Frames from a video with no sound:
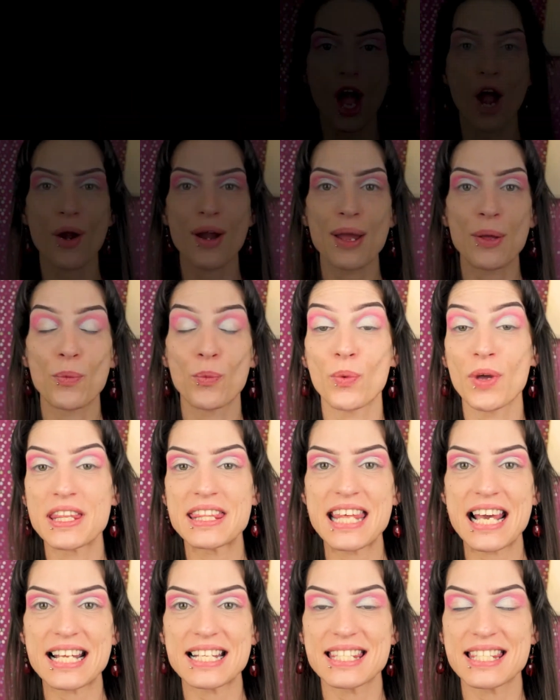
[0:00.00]
Alright,
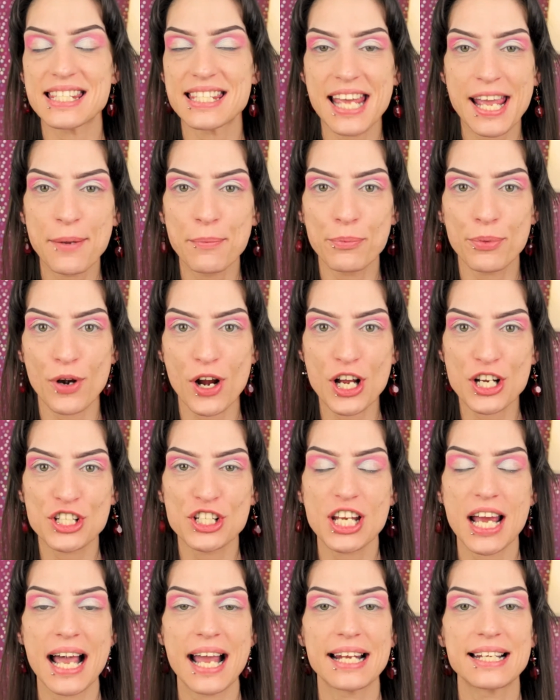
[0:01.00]
with that same
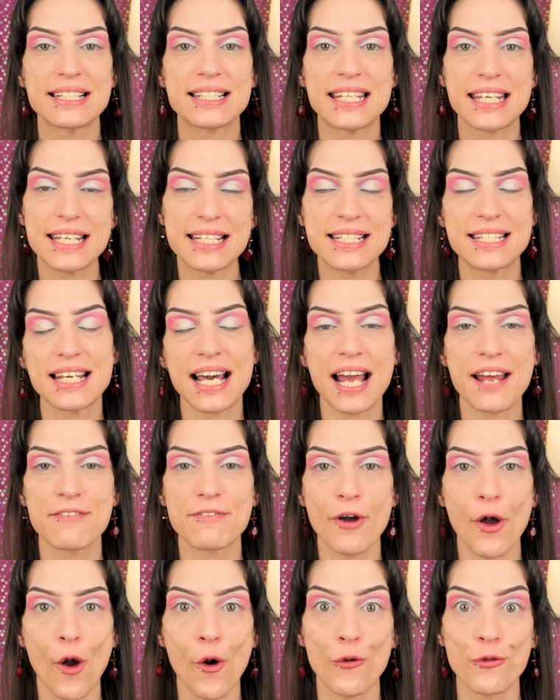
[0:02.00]
brush, I did
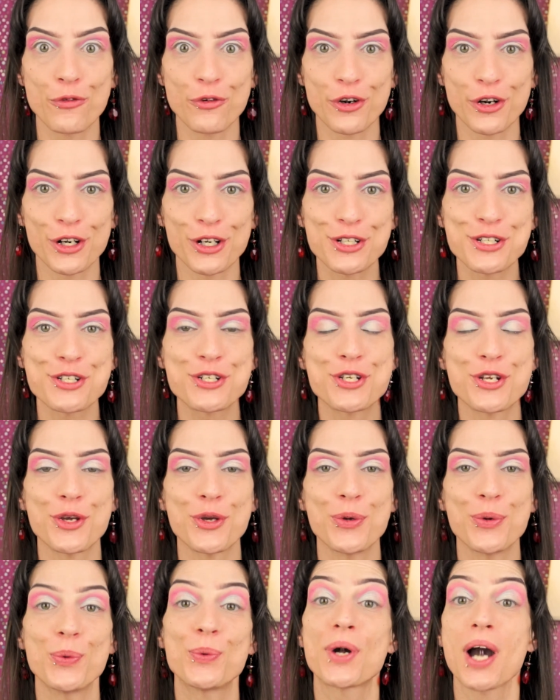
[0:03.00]
dive over
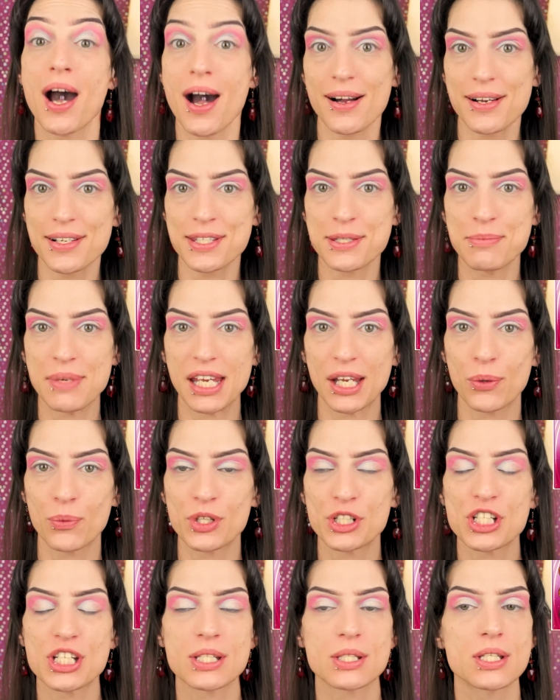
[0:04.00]
to Cosmic,
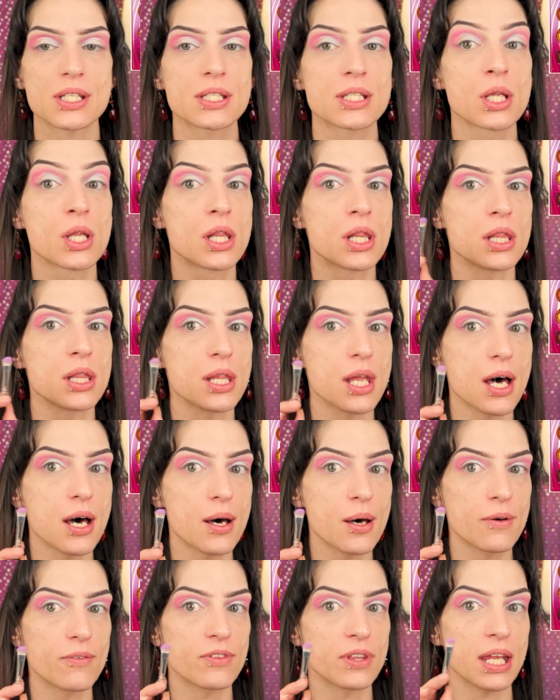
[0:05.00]
which is this
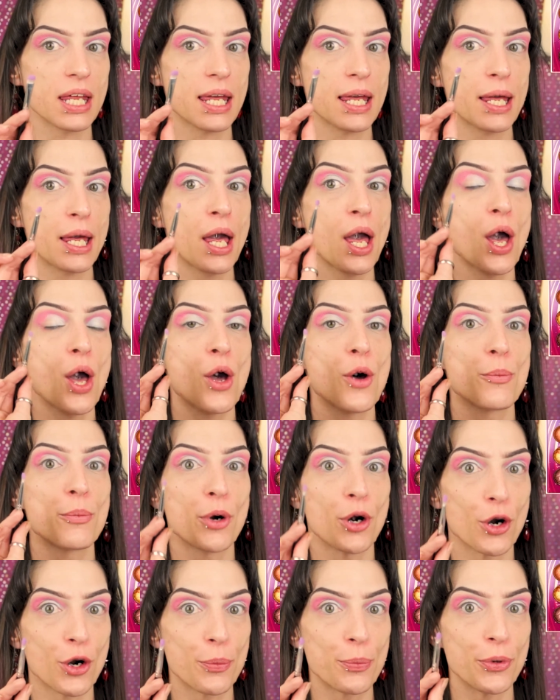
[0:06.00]
lovely
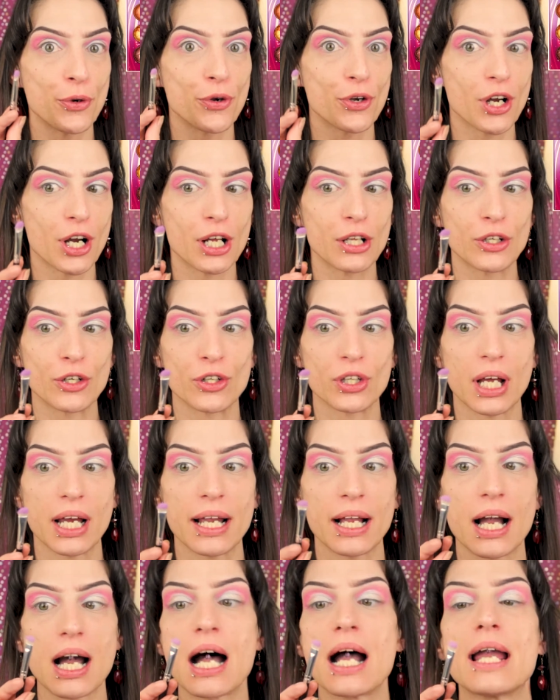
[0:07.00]
purple color.
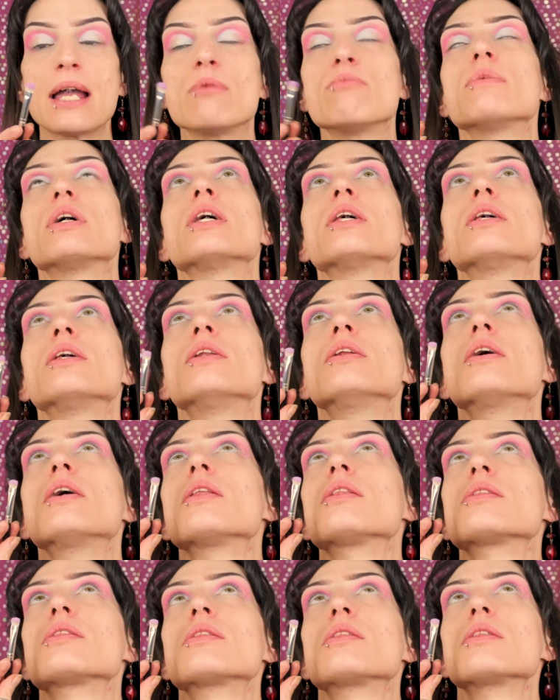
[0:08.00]
Like, I am
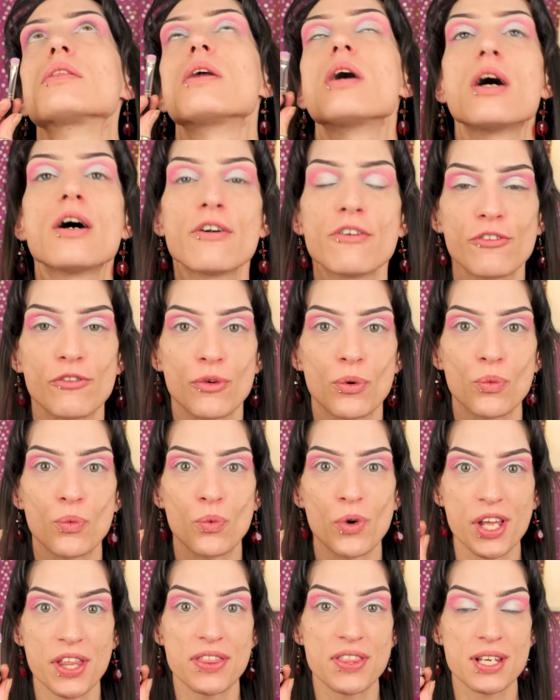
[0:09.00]
in love
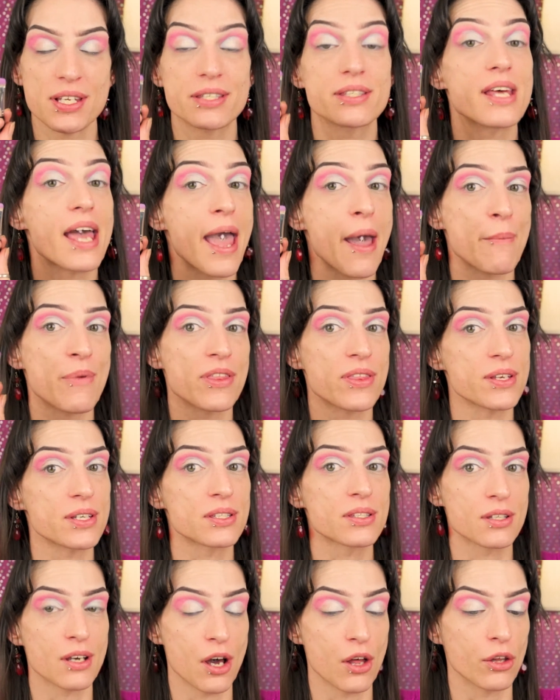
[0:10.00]
with this
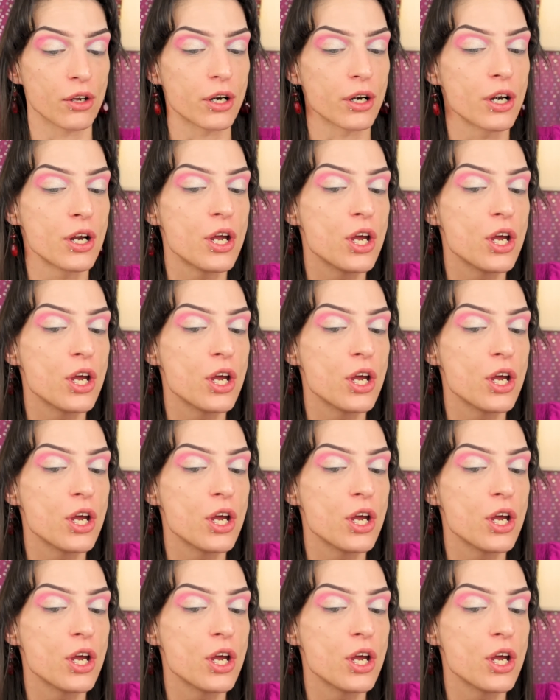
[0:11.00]
amethyst color.